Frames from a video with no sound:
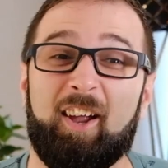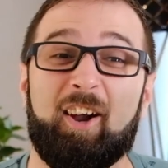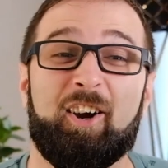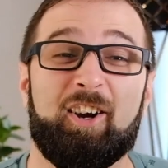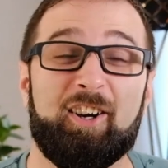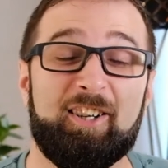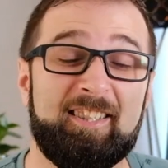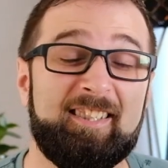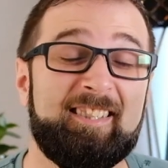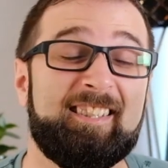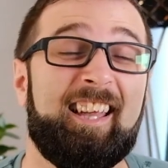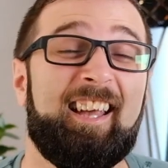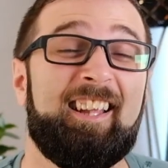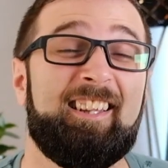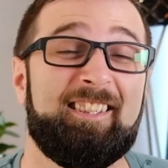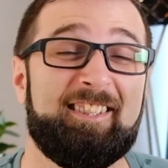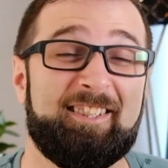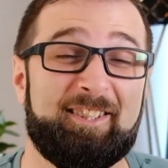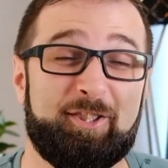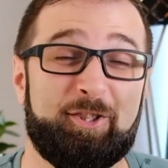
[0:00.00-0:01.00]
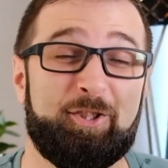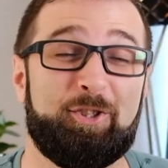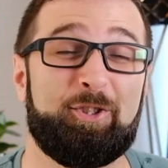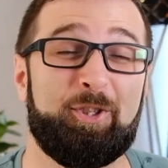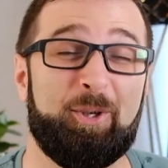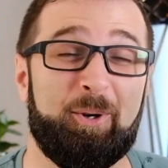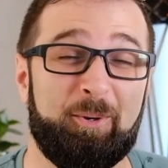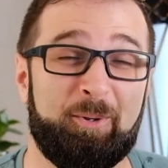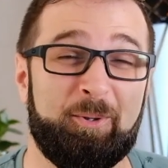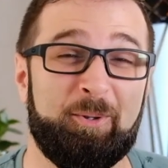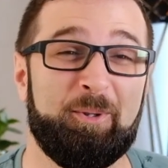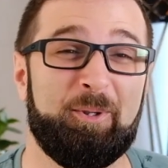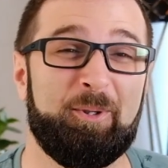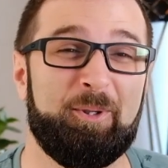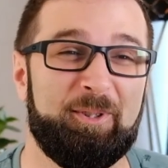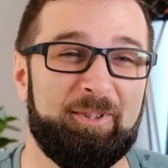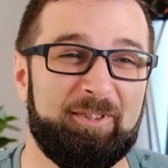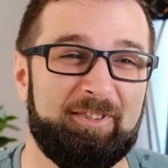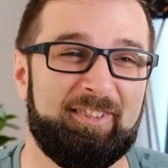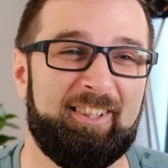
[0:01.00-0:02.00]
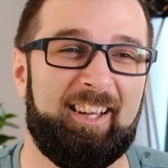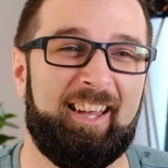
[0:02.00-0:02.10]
Her style is so cool.